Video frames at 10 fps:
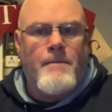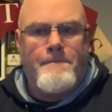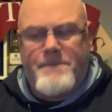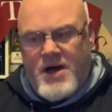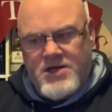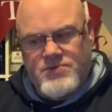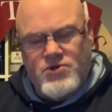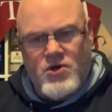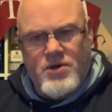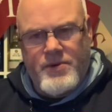But as we
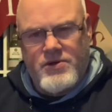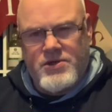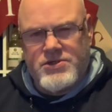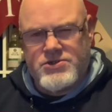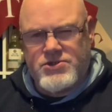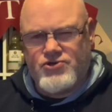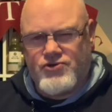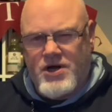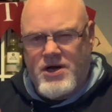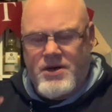talk about this
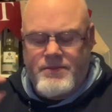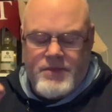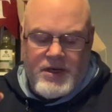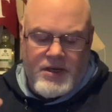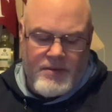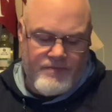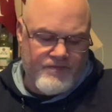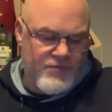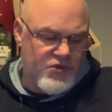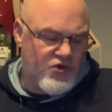dram,
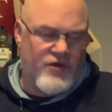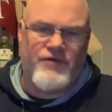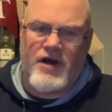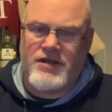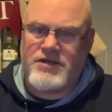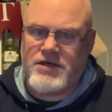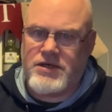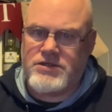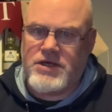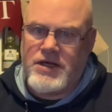due to the fact
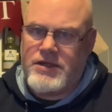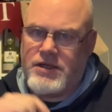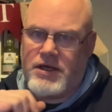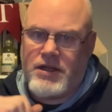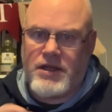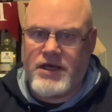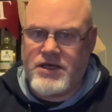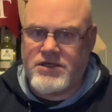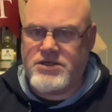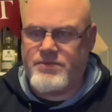that they like
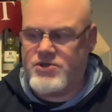it to be